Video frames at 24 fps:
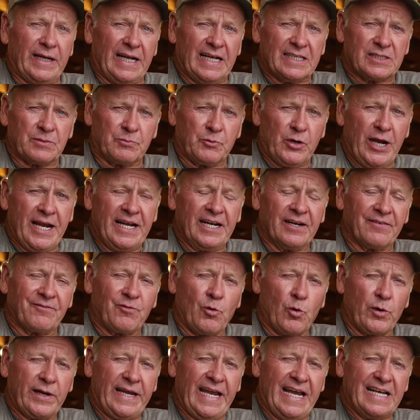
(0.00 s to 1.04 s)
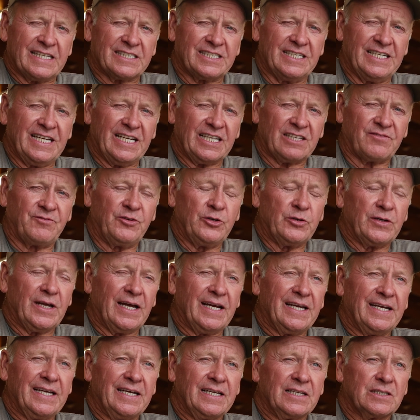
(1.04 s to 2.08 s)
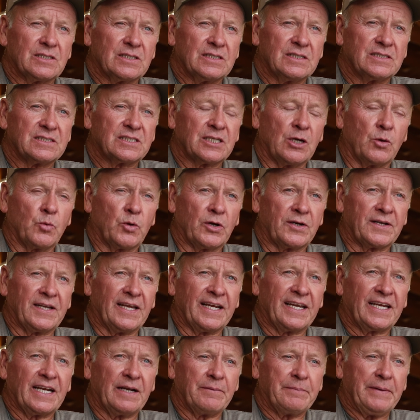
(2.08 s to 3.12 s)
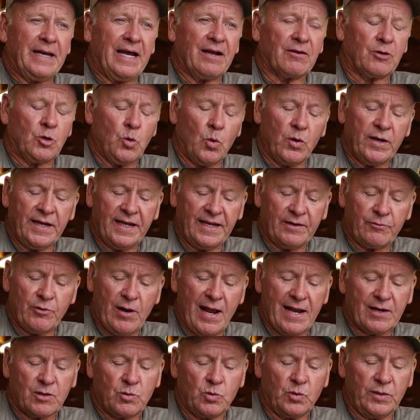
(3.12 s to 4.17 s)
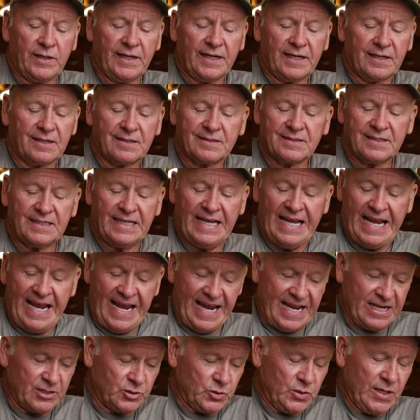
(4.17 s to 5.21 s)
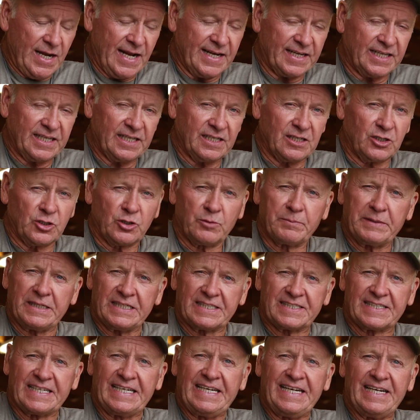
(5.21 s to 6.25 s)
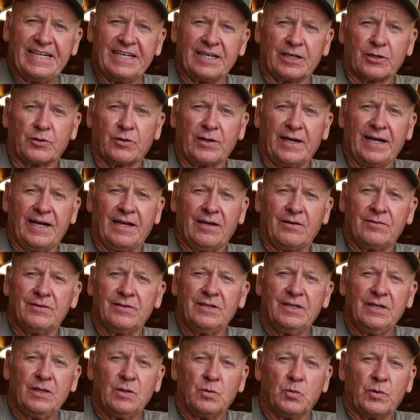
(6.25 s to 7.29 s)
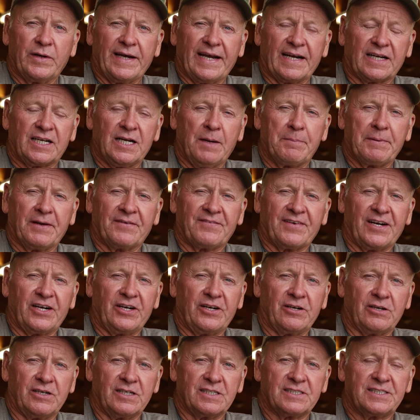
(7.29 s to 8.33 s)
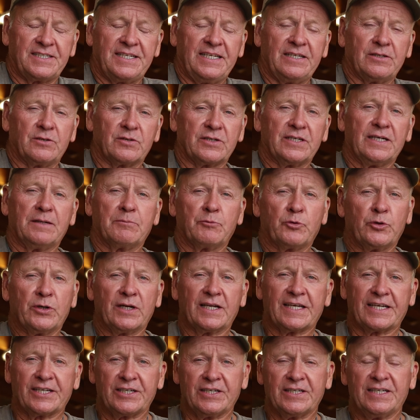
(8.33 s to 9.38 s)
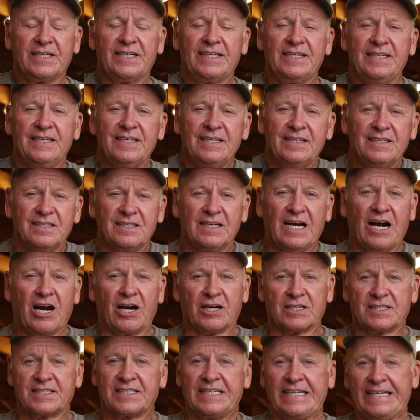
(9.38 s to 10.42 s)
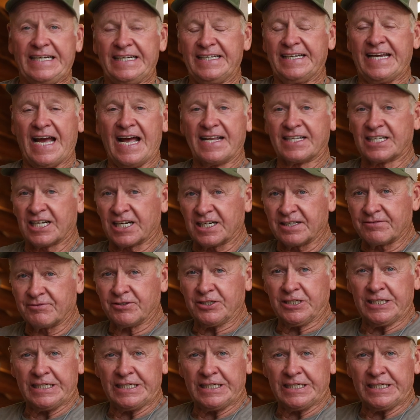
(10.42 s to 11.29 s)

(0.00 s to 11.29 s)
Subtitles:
We got some rain in the forecast the next few days, so we're thinking about go ahead right quick and try to get a little bit of seed in the ground. We got a couple of our areas tilled up really good. Our seed got delivered